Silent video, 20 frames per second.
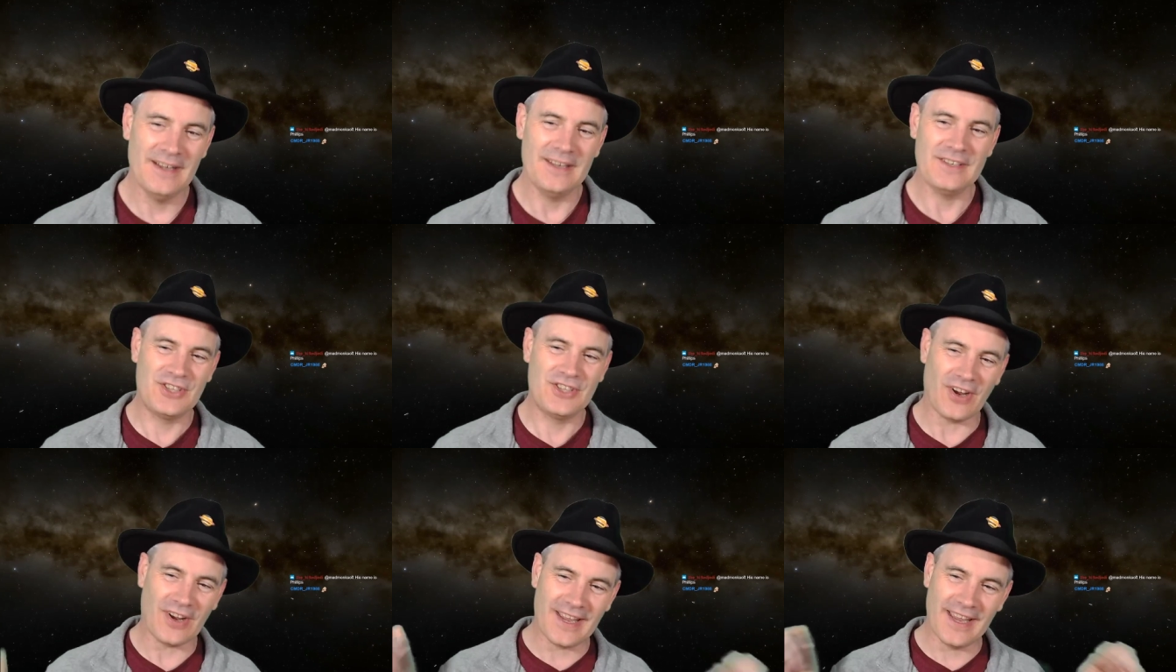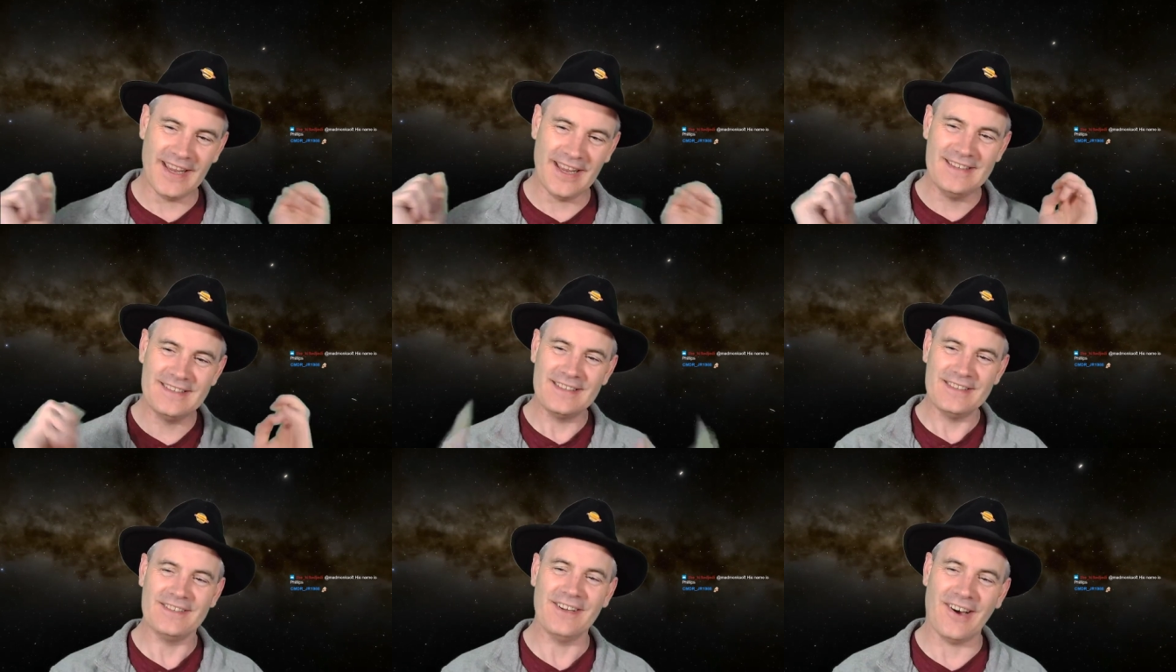chuck it
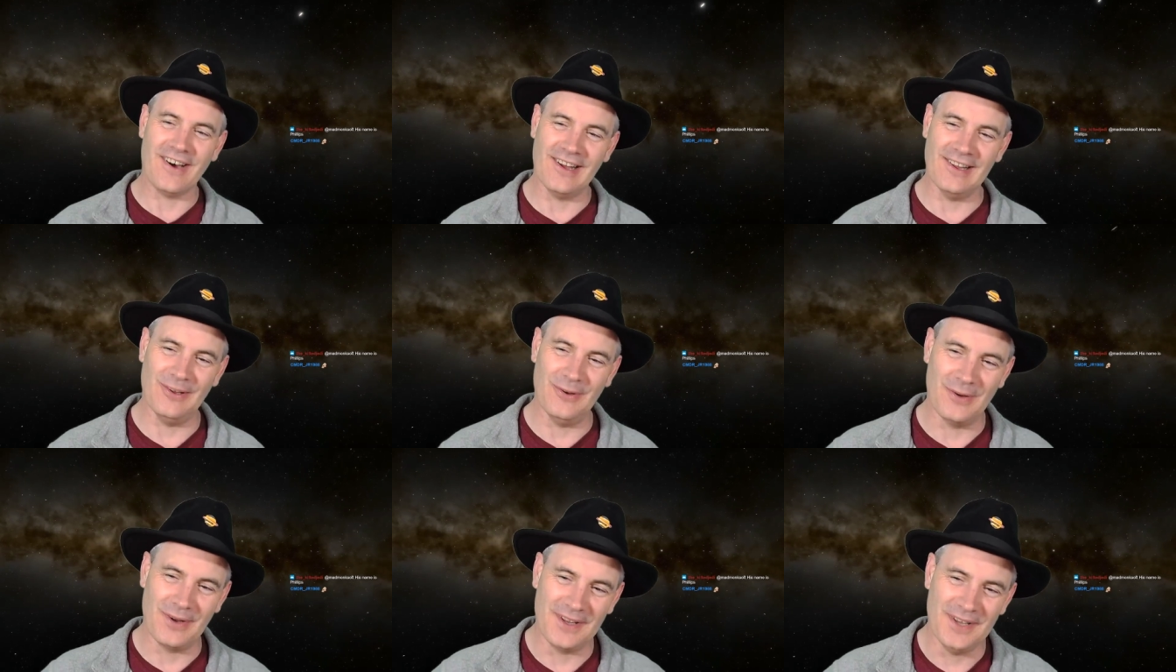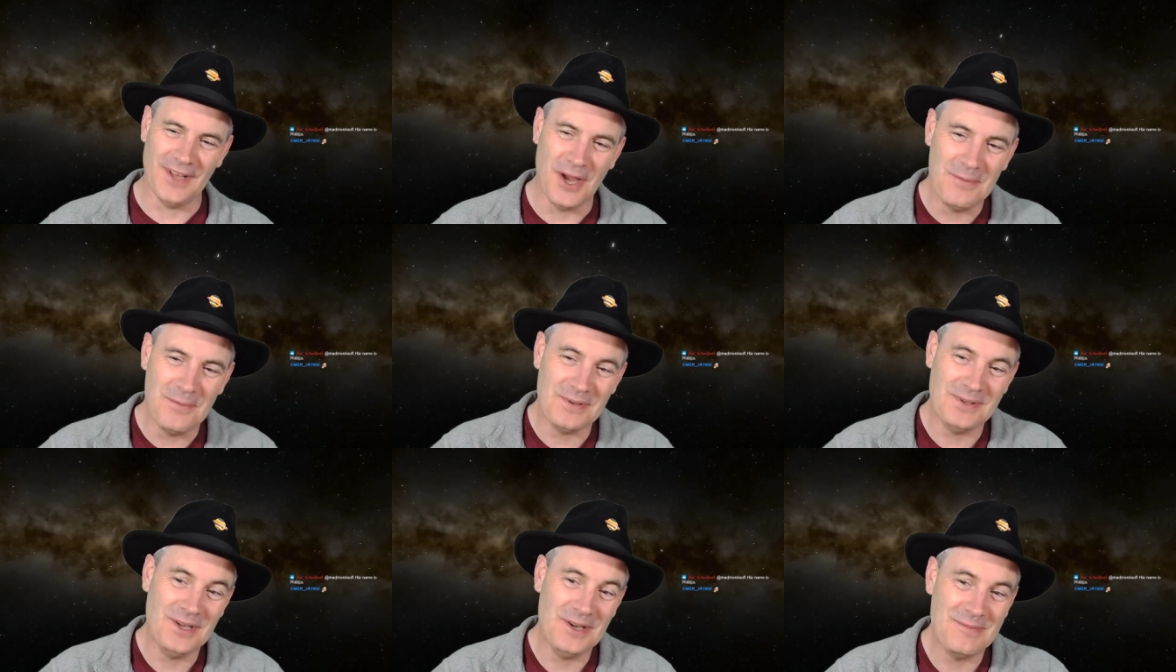into dialogue and
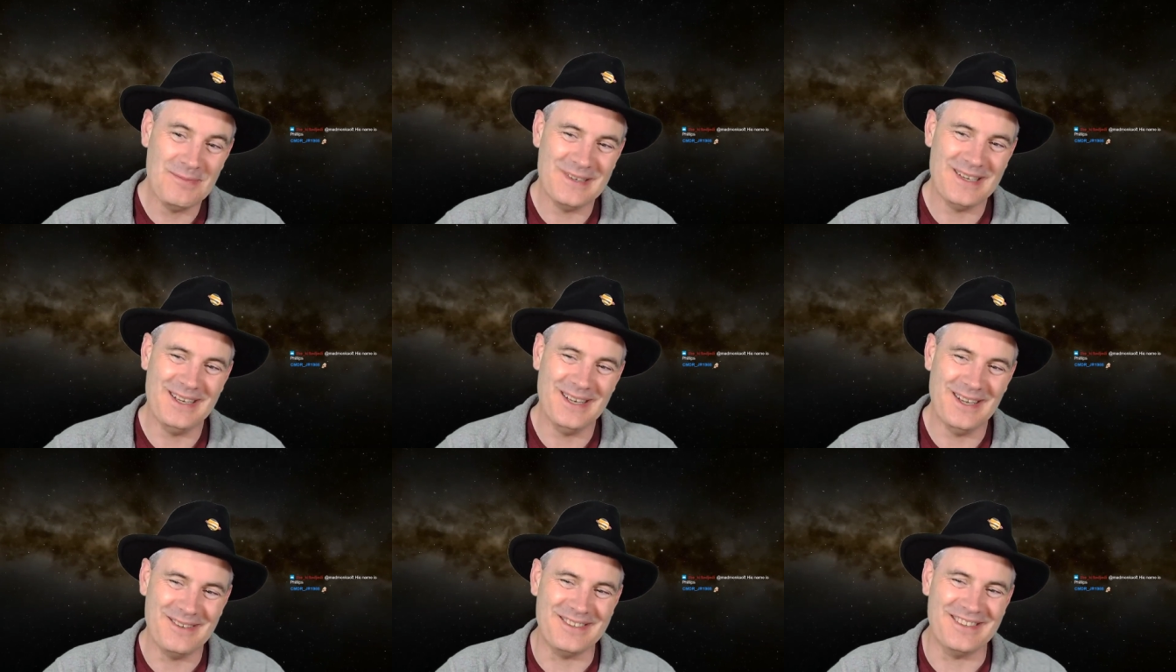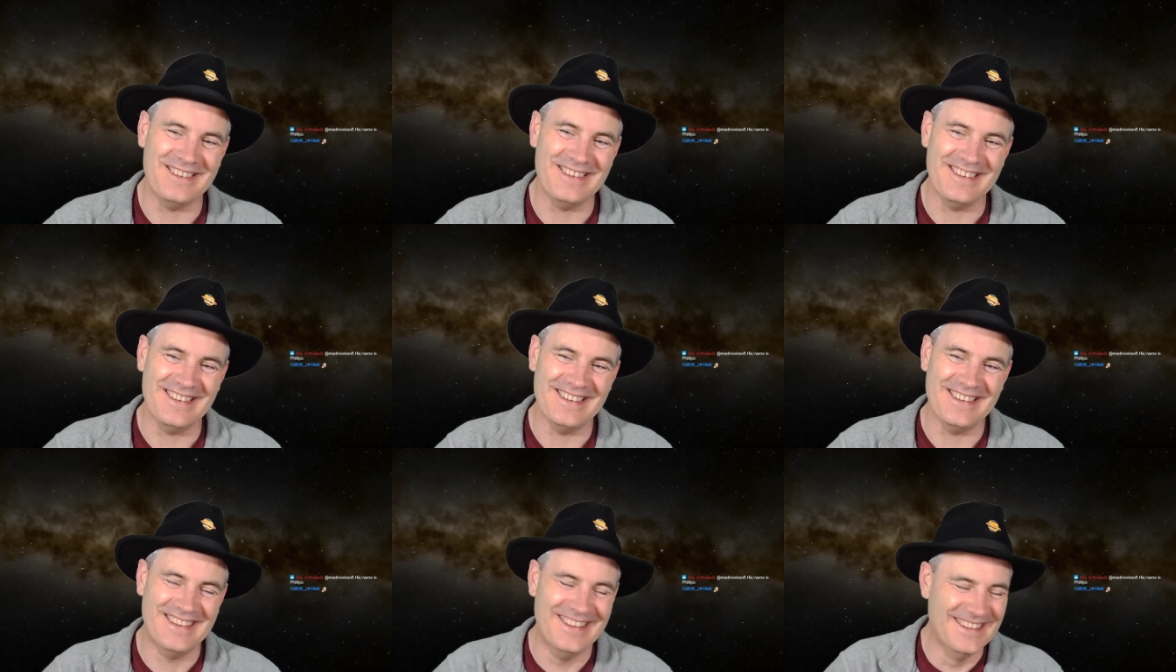hope nobody
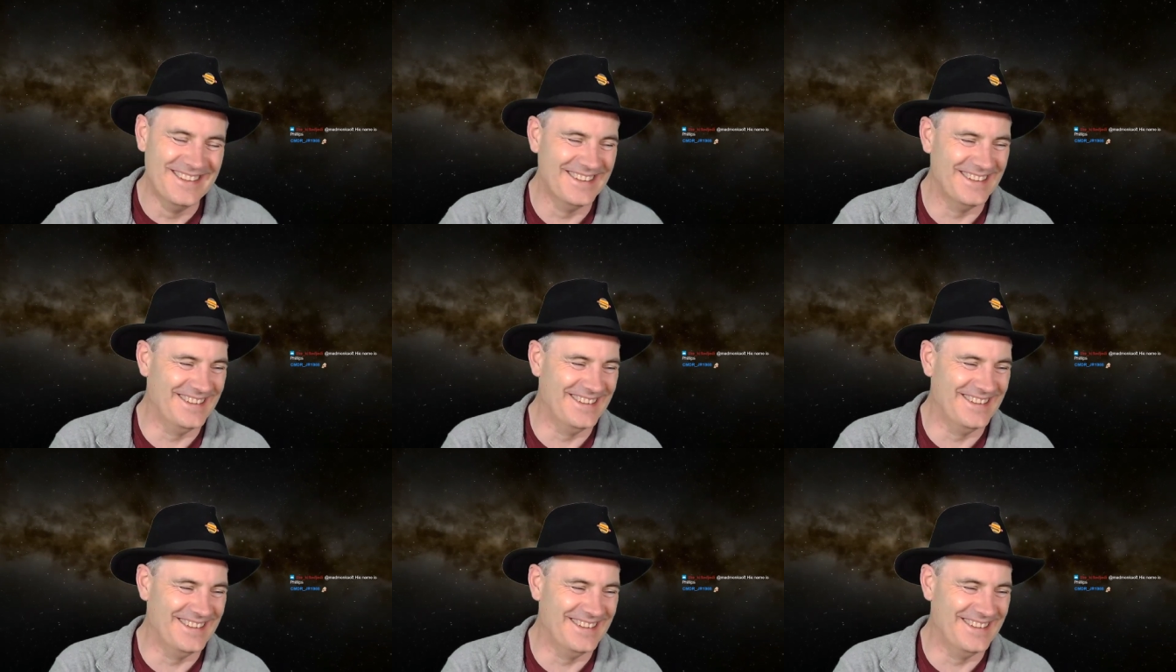notices.